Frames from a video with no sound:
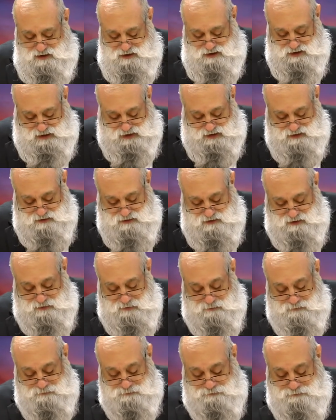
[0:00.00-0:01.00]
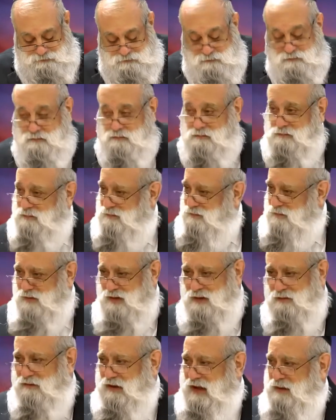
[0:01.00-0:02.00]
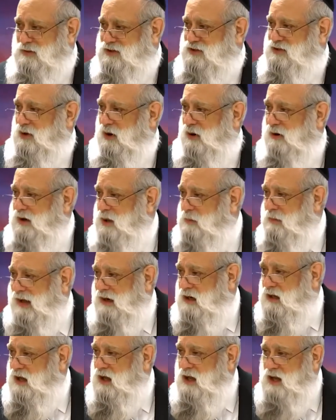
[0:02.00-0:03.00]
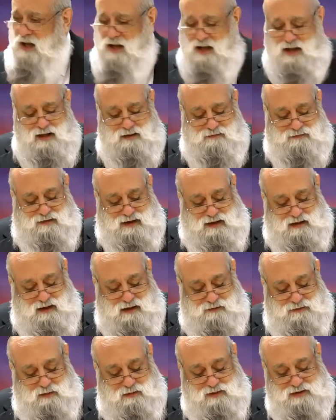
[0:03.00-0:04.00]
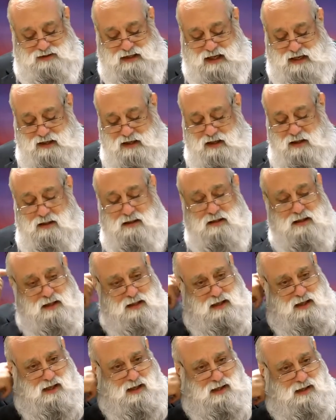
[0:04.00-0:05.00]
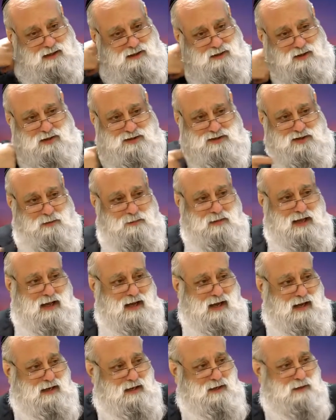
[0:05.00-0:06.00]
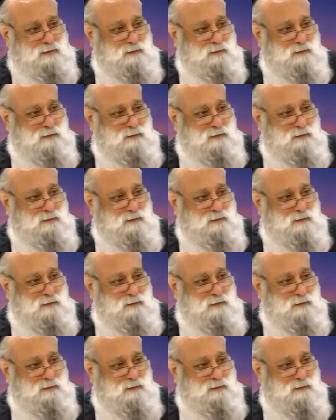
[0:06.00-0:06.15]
Yiddishkeit. Famous story about a fellow who was studying in Or Sameach.